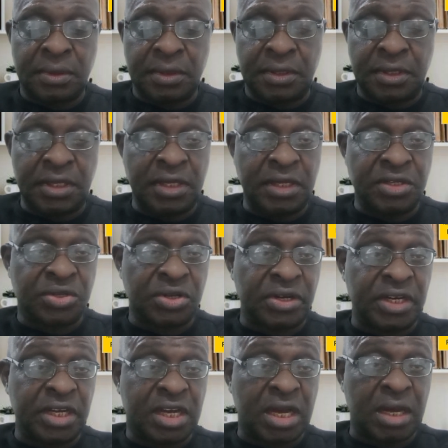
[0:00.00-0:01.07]
he is
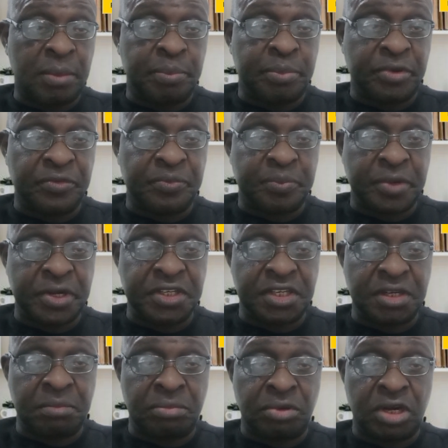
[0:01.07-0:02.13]
on the camp of
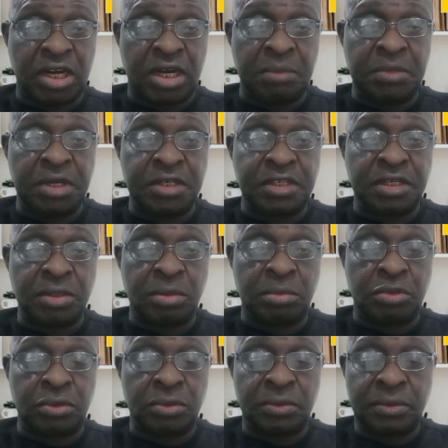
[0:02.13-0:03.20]
President Bola Ahmed
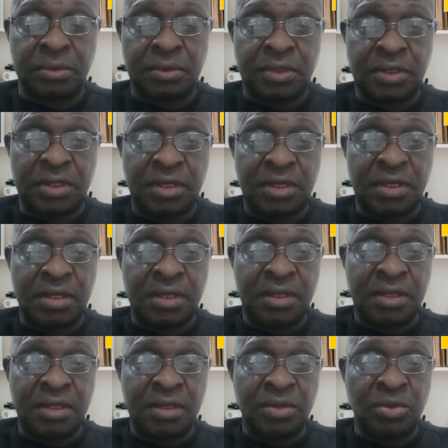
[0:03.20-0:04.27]
Tinubu,
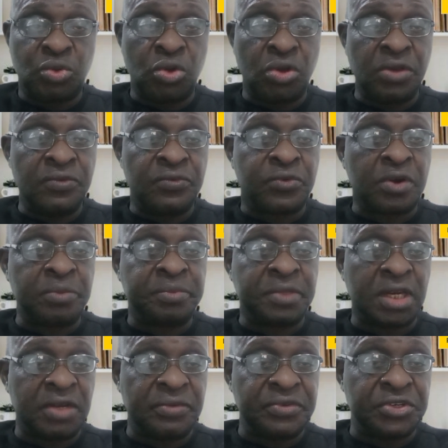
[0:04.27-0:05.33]
going from
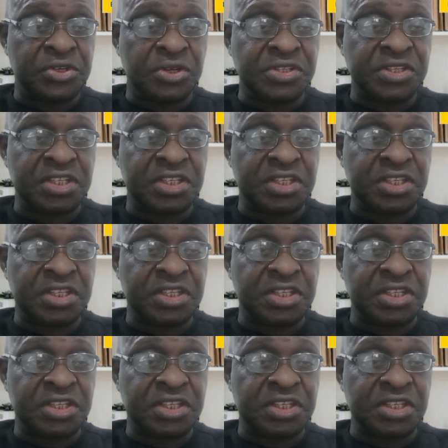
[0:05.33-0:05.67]
television